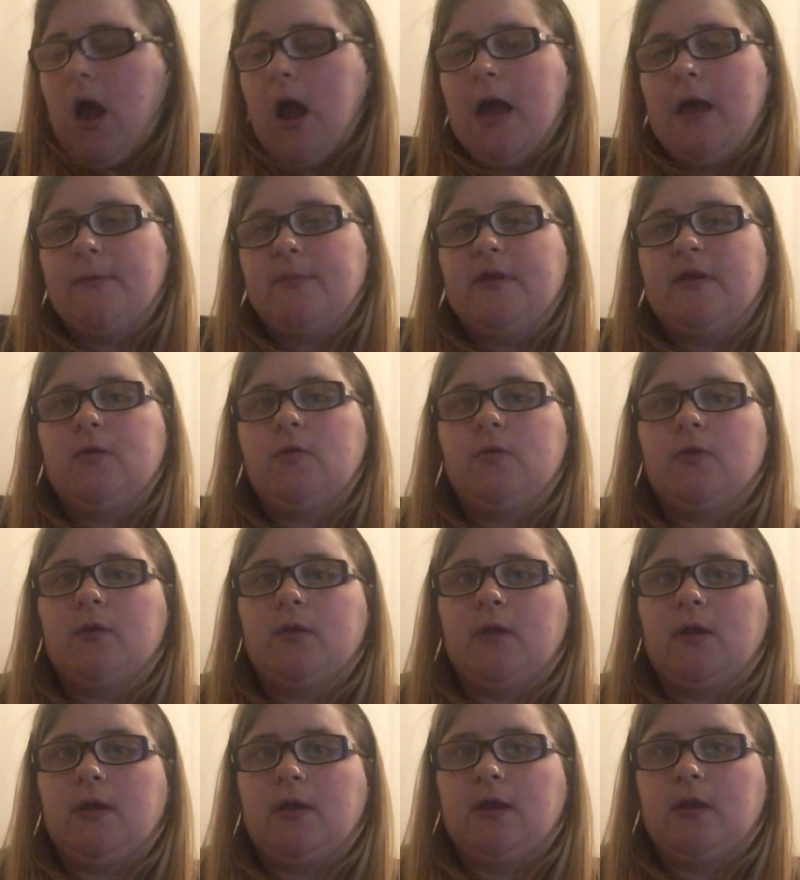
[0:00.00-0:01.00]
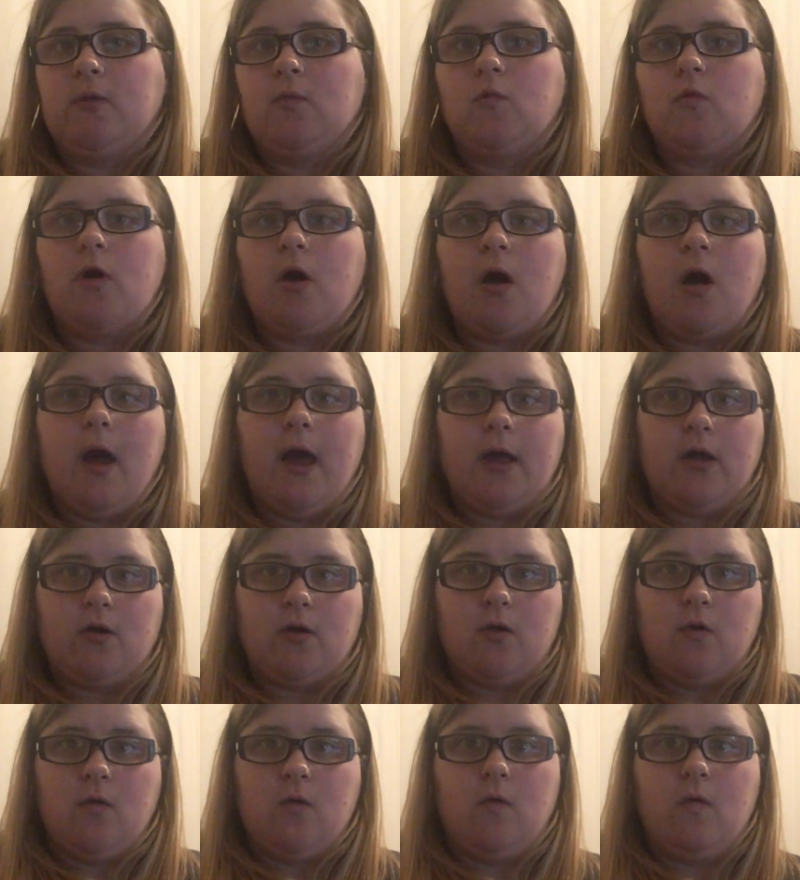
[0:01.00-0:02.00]
I'm in what I
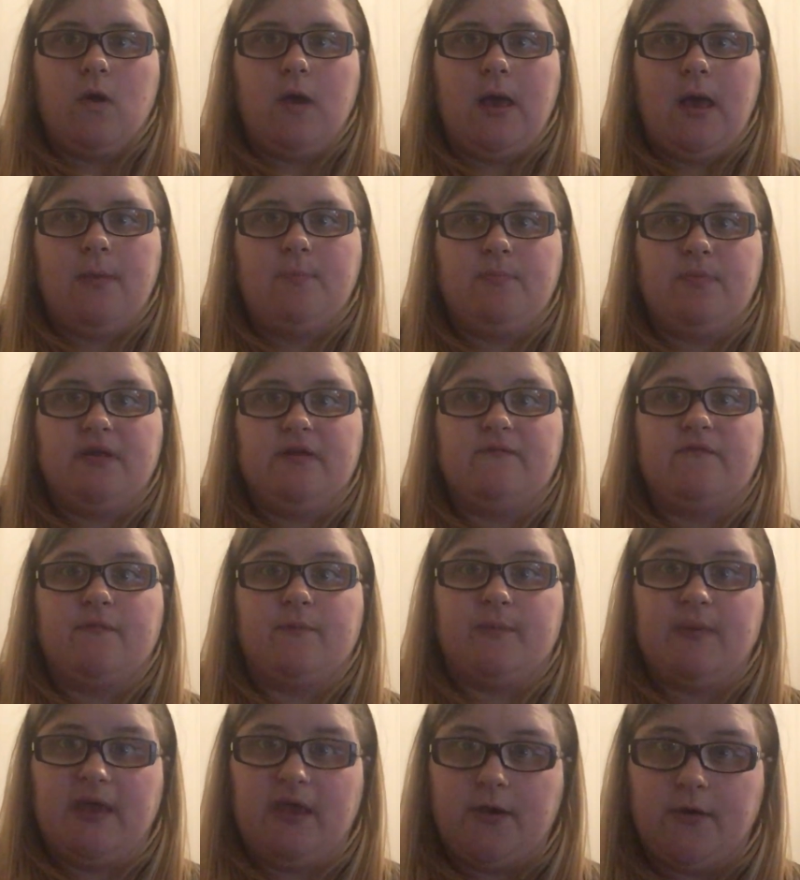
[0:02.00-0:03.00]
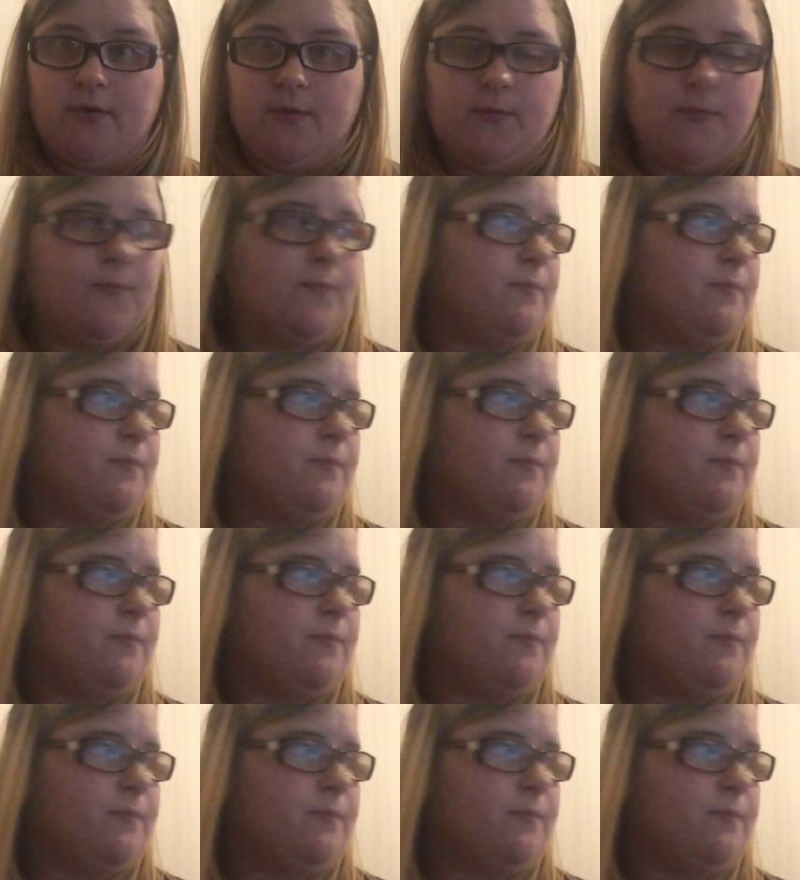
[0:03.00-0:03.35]
call a bit of a pickle.